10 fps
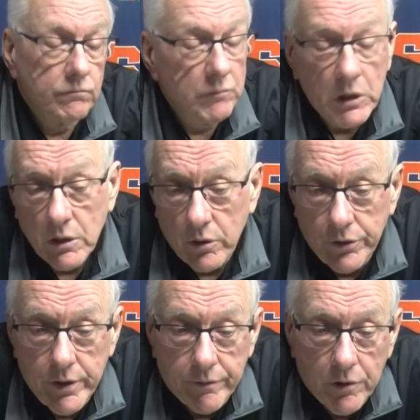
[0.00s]
You know,
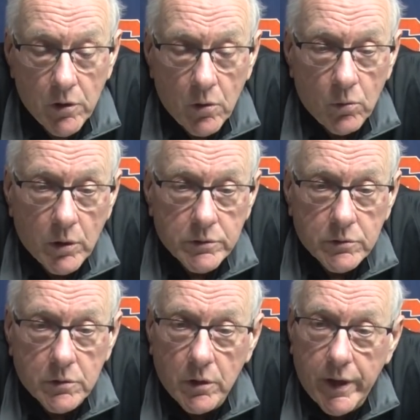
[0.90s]
you never know
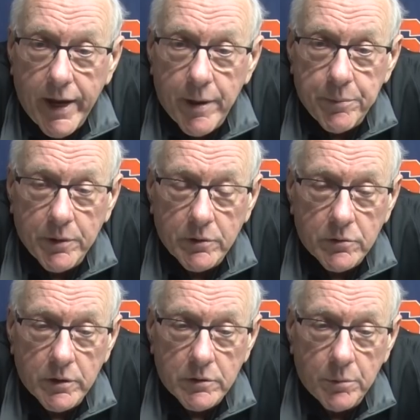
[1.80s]
what's going to happen.
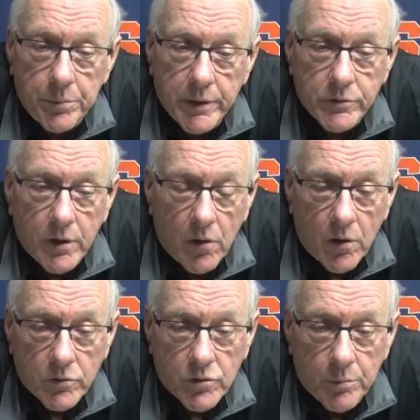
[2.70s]
It depends how
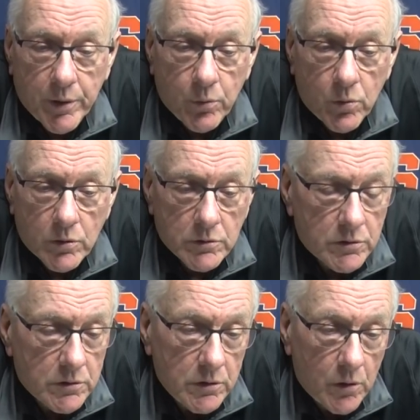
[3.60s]
hard somebody
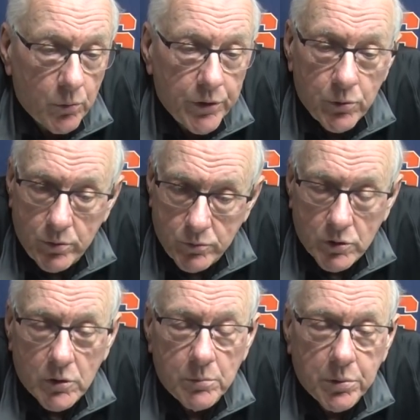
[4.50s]
works. You know, we knew he was
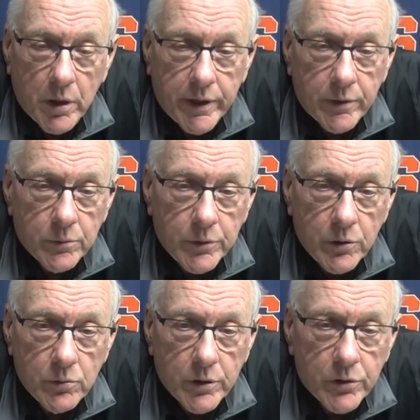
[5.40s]
a good player. We
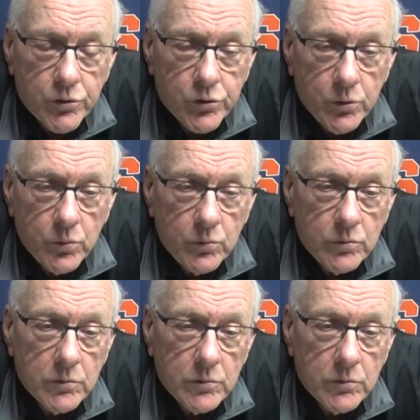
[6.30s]
knew he could shoot.